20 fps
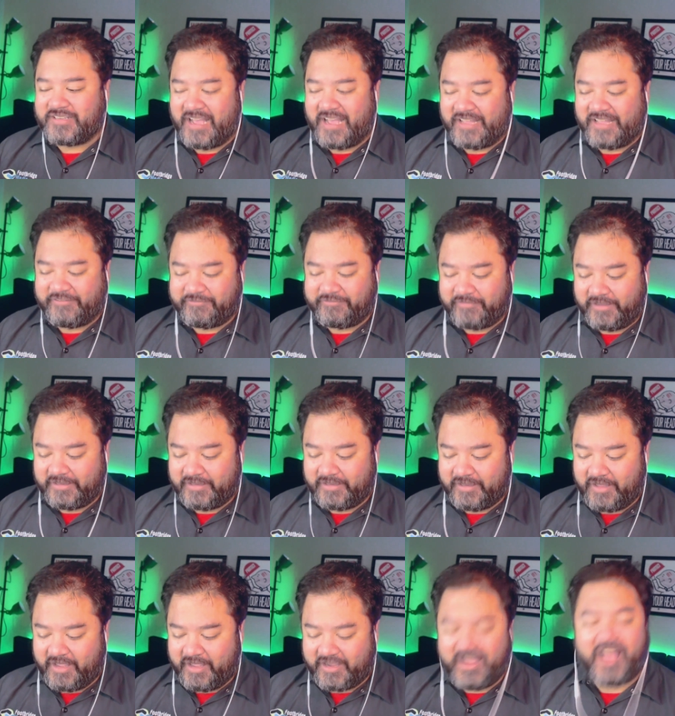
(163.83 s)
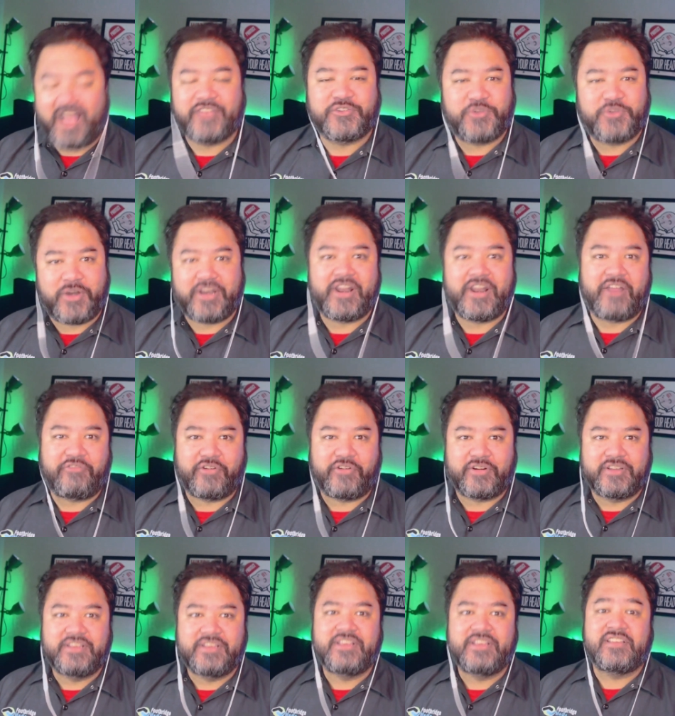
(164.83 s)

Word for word: con- uh, a concentrated effort,